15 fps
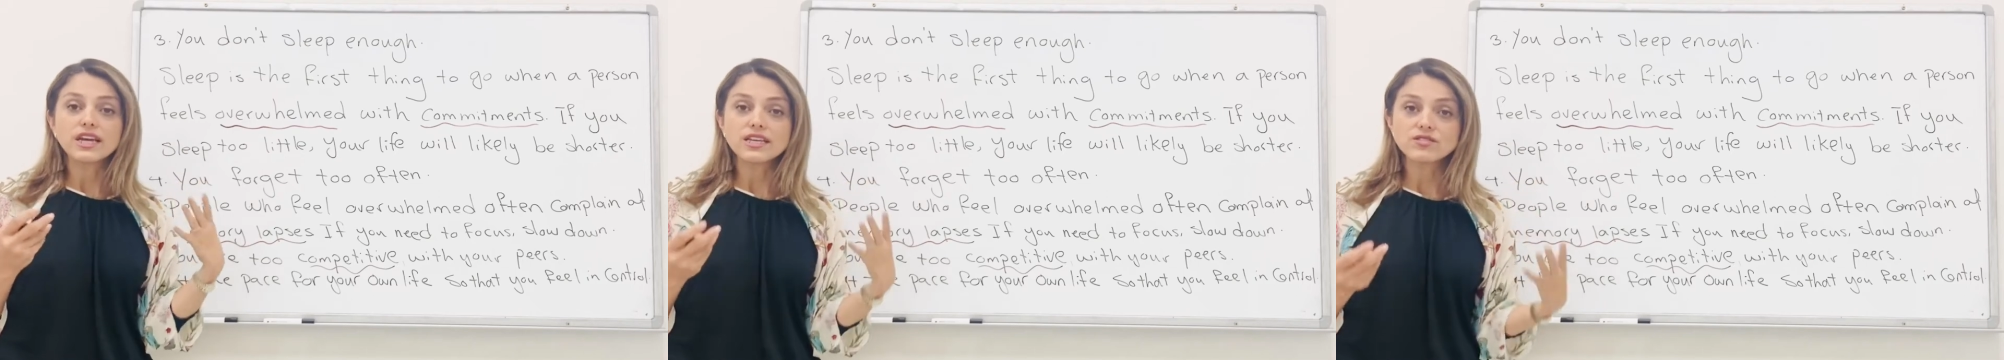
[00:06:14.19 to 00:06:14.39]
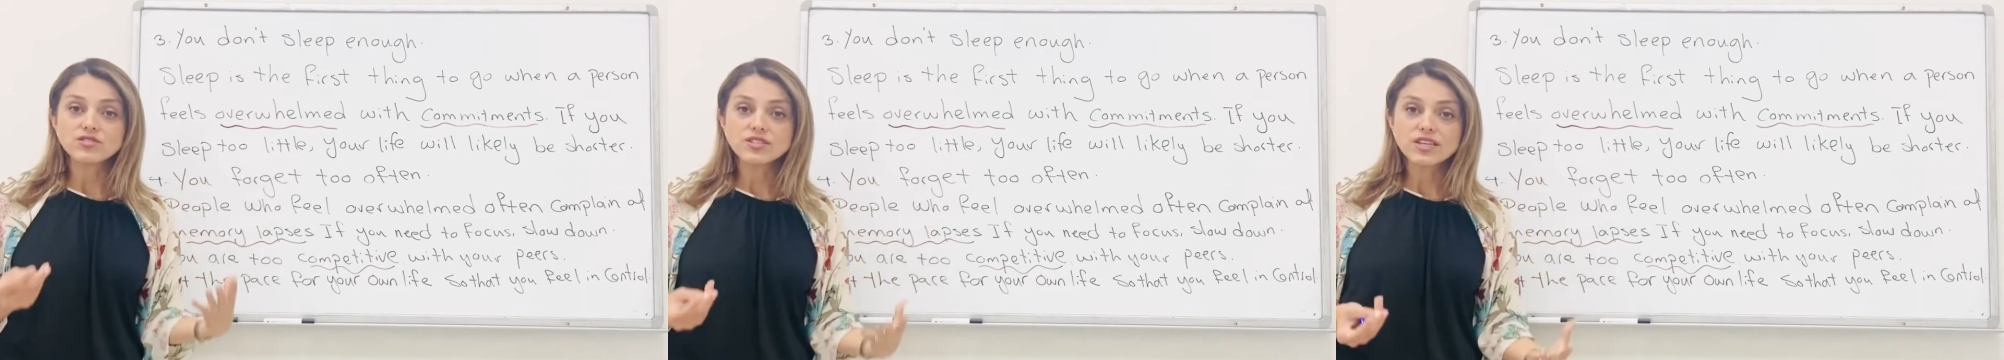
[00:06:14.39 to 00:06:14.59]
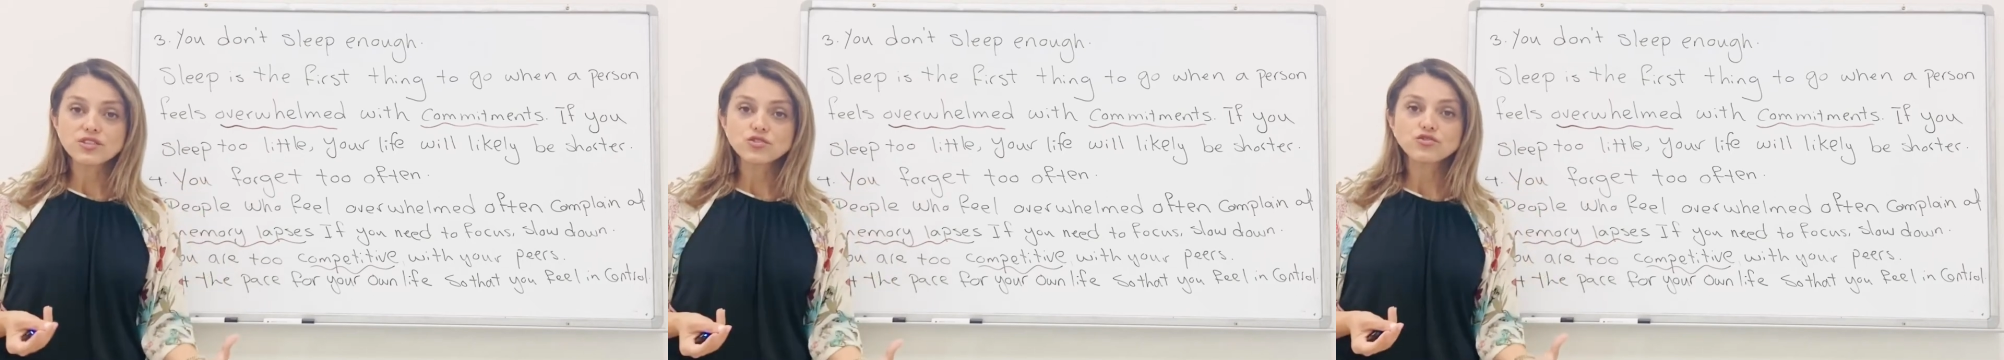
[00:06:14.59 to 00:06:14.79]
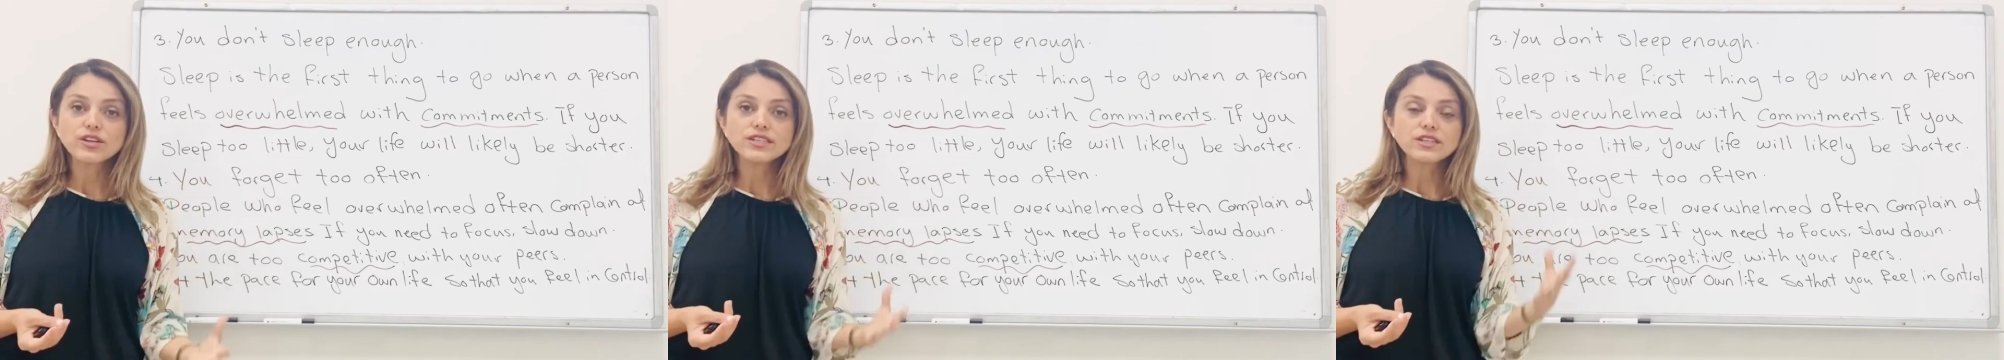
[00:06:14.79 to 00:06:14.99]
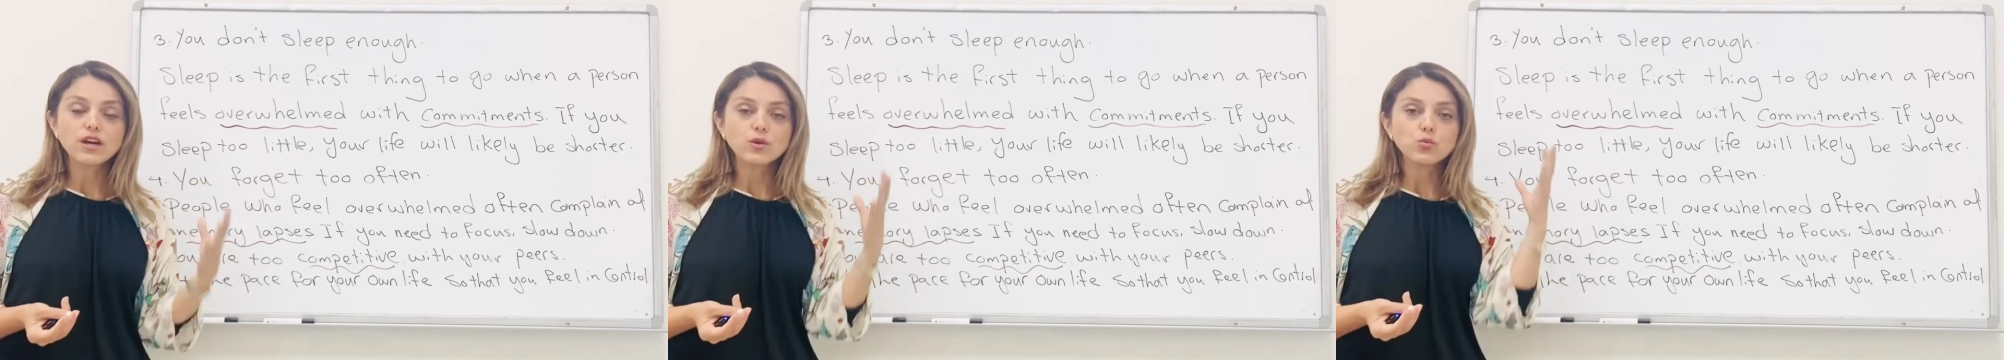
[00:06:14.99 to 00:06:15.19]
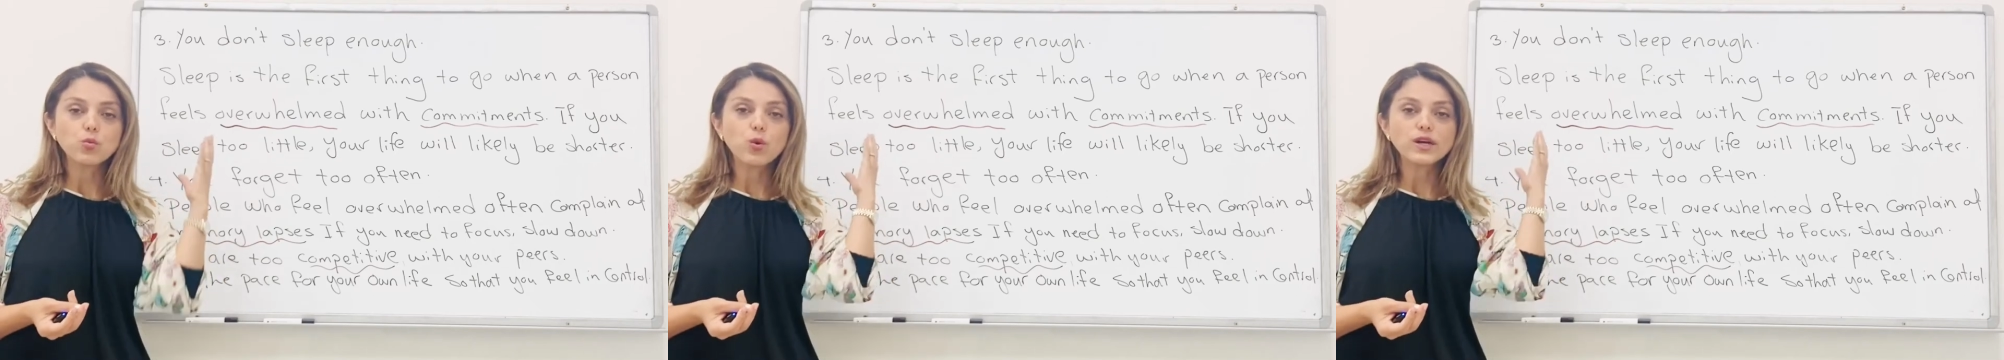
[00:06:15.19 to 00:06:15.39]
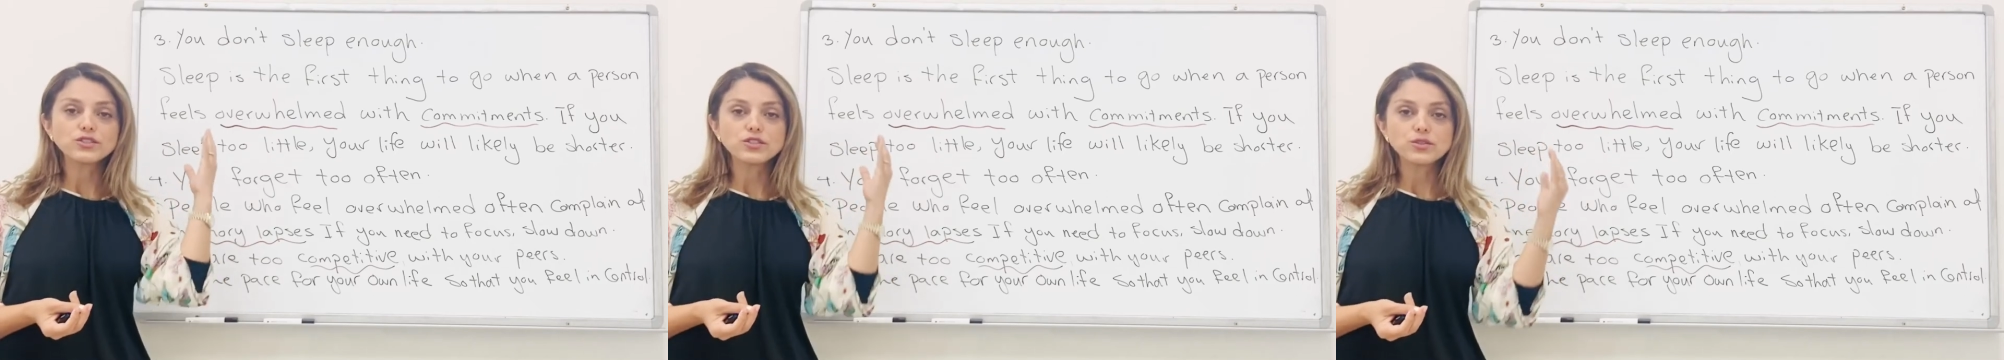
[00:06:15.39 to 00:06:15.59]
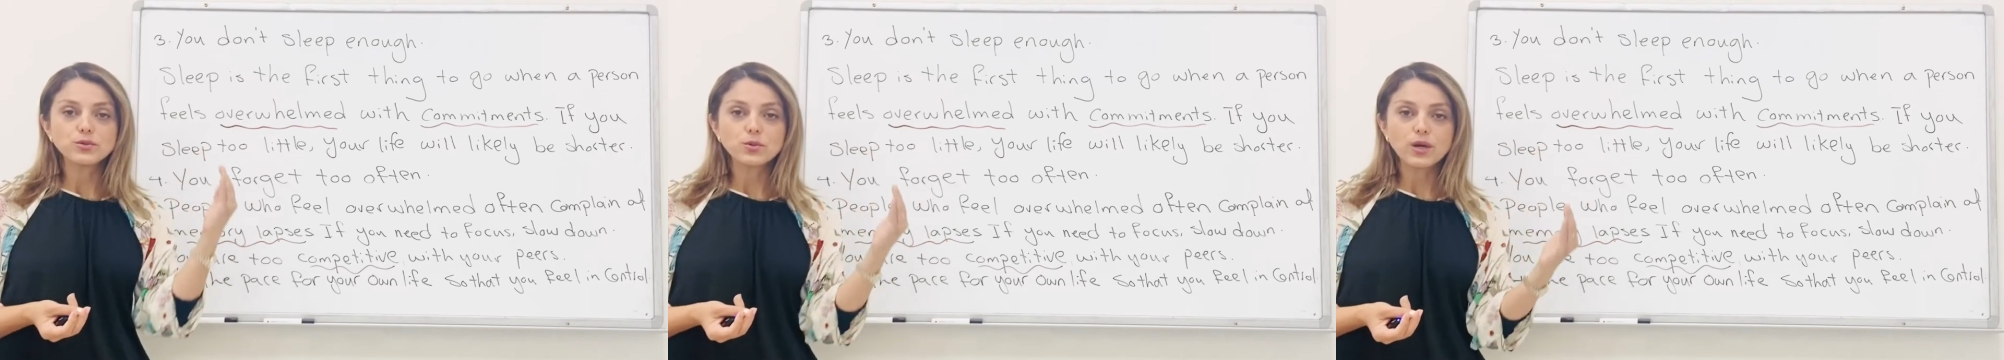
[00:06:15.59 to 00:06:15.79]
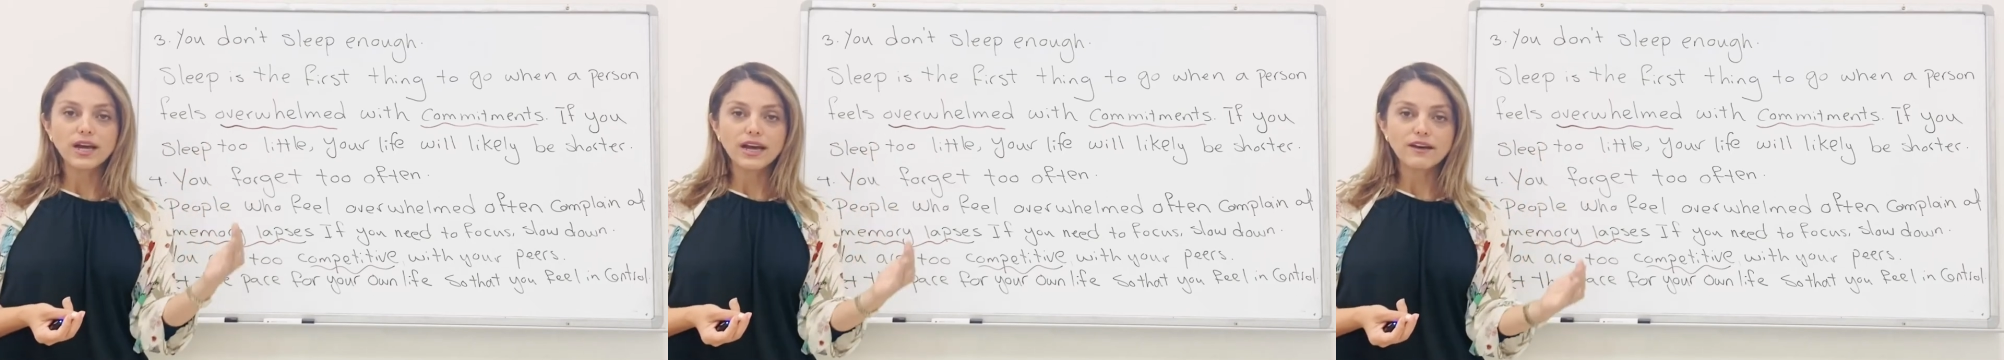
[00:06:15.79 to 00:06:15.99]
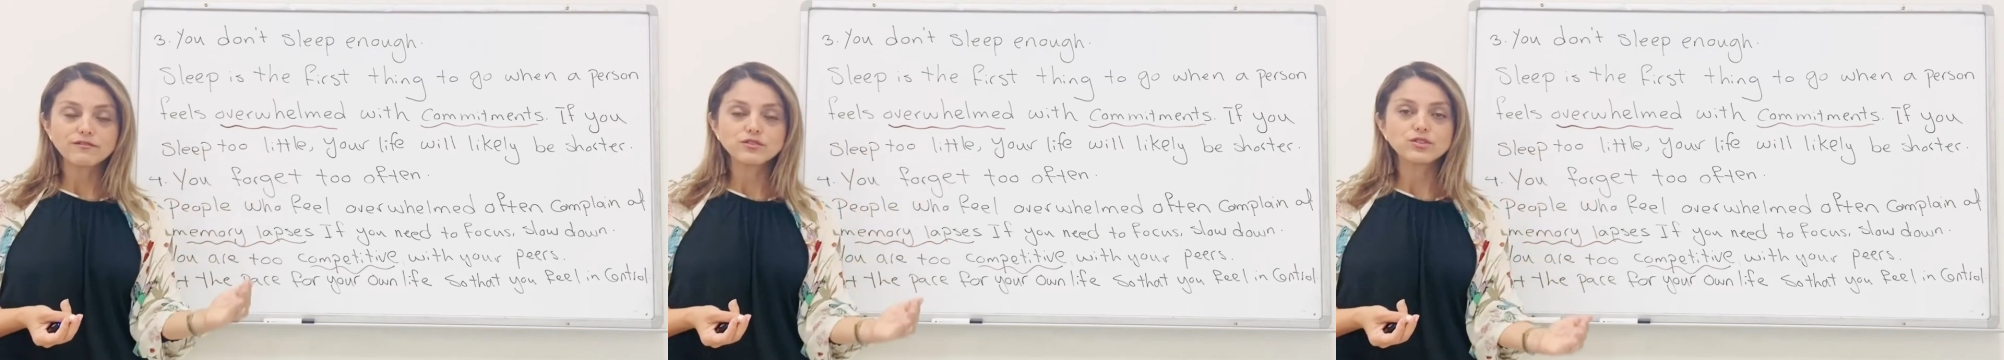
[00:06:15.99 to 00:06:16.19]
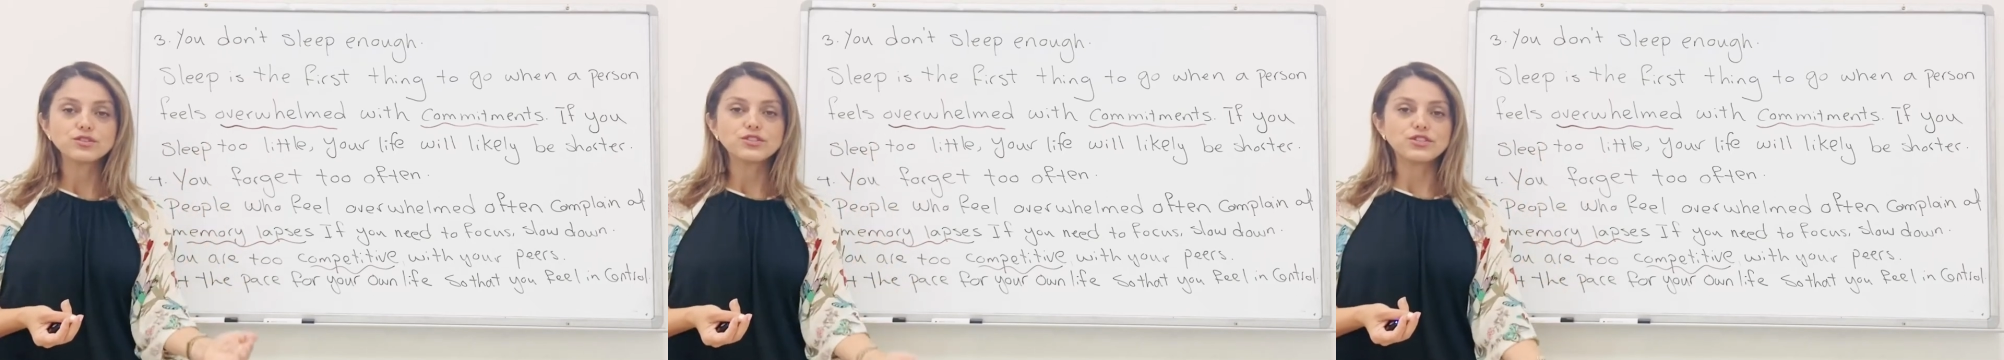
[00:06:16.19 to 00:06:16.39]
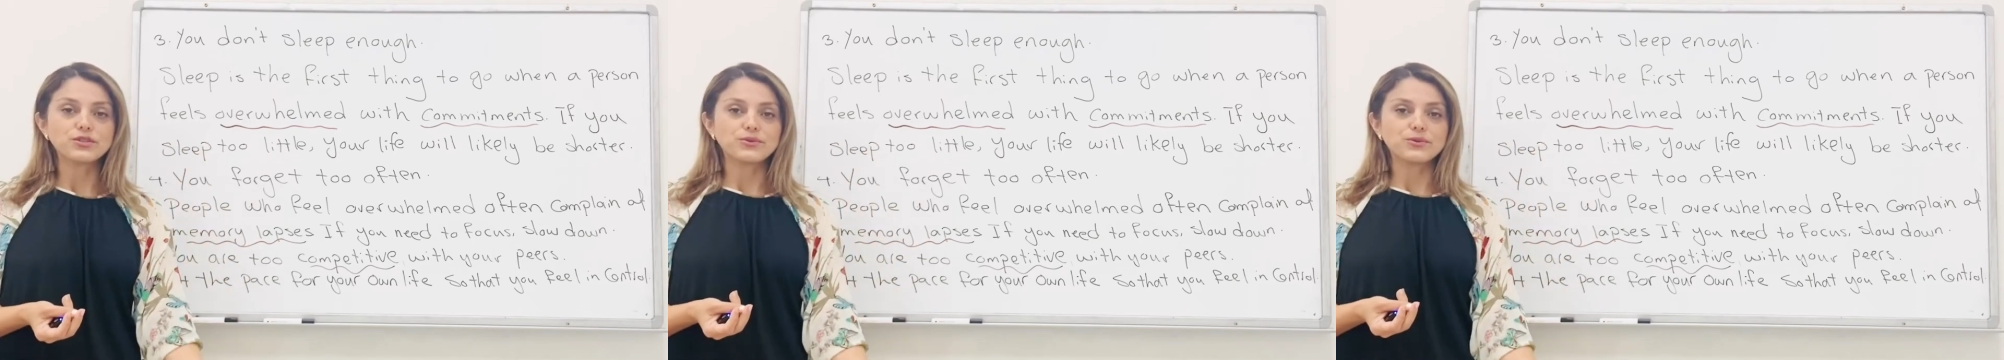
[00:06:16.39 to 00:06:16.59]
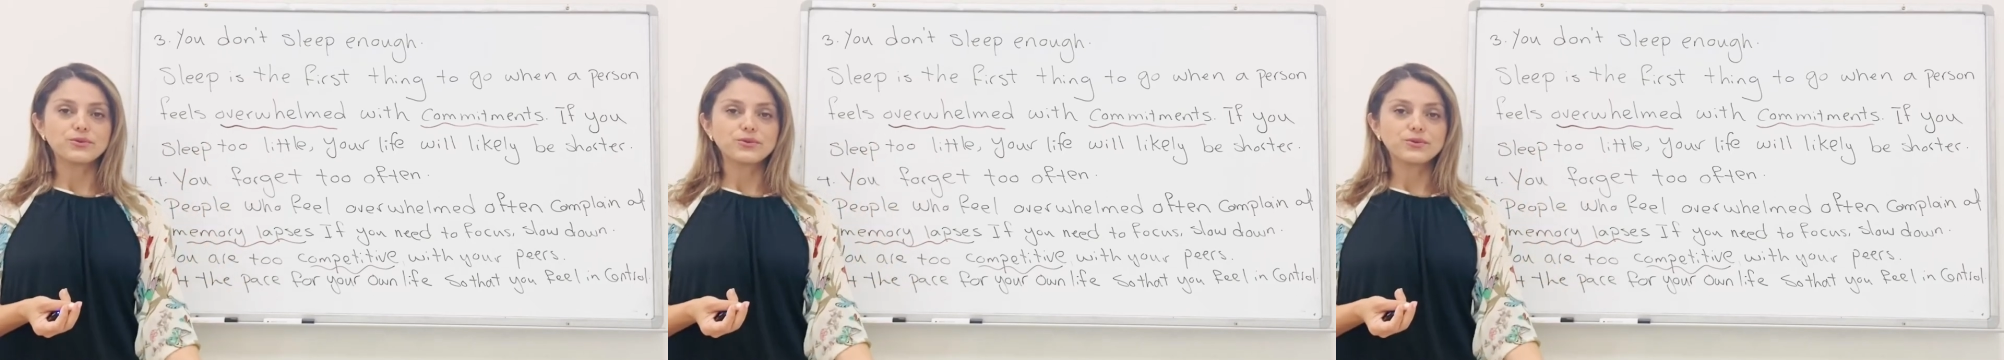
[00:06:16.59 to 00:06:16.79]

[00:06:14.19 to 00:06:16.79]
concentrate on what you have to do,